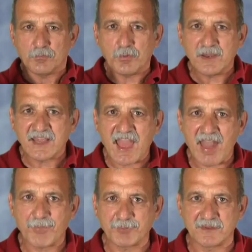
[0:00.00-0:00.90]
what
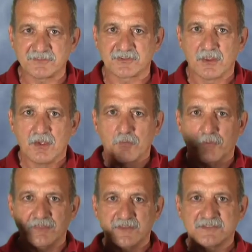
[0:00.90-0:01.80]
happens
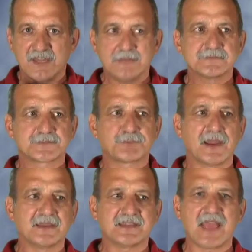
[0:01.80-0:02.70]
when the teams break